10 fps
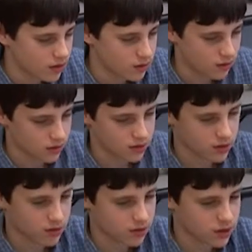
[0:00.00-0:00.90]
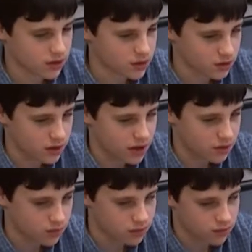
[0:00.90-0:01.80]
Okay, cool. Okay, so
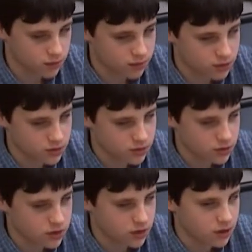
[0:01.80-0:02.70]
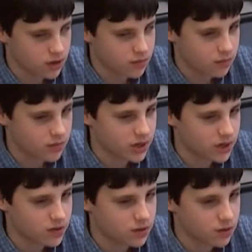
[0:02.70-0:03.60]
now go over to the um,
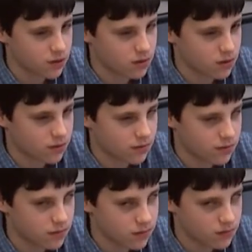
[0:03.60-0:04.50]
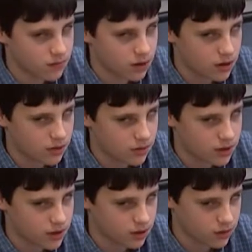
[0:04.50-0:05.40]
pay to the order of uh,
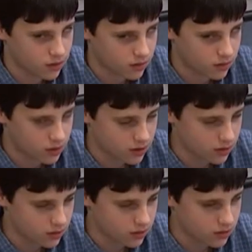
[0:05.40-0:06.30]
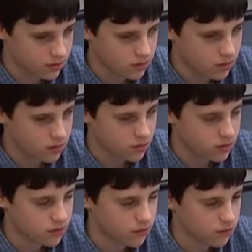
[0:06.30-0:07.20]
right here on
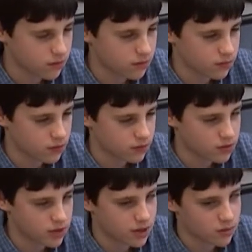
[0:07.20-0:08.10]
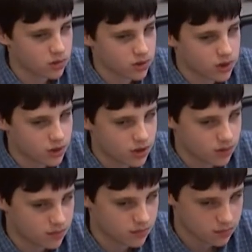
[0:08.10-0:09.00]
the okay. first line and put
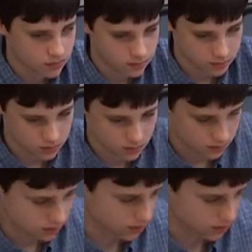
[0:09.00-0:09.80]
um where